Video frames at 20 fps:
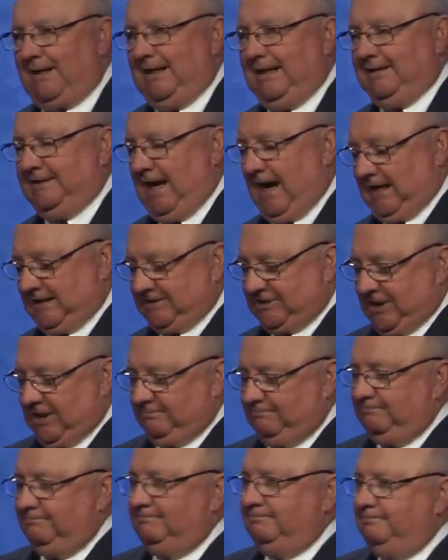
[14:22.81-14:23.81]
and Doc
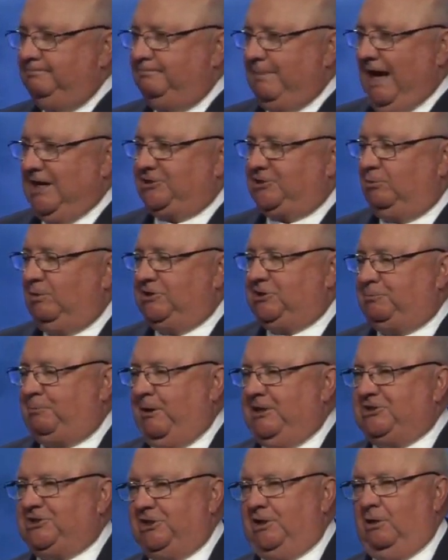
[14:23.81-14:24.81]
said, Pastor, what you
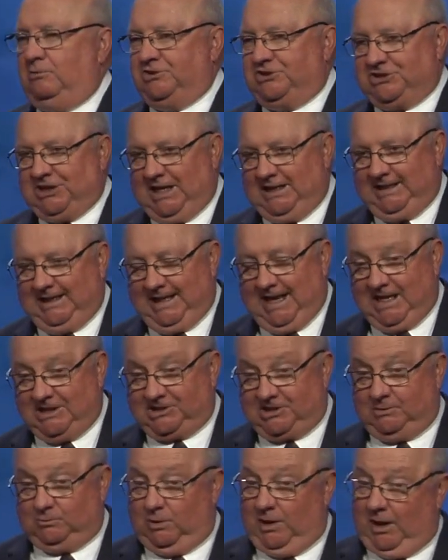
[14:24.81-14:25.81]
preaching on Sunday? I
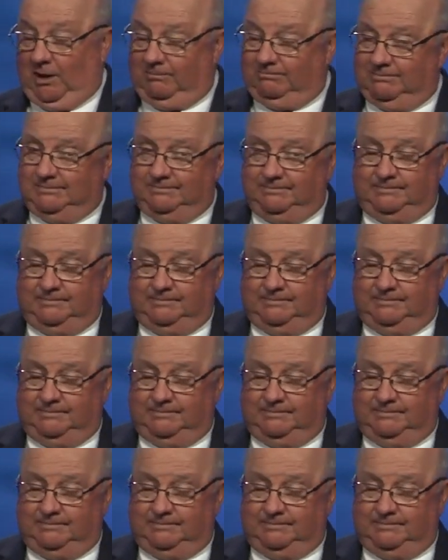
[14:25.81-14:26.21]
said, Well,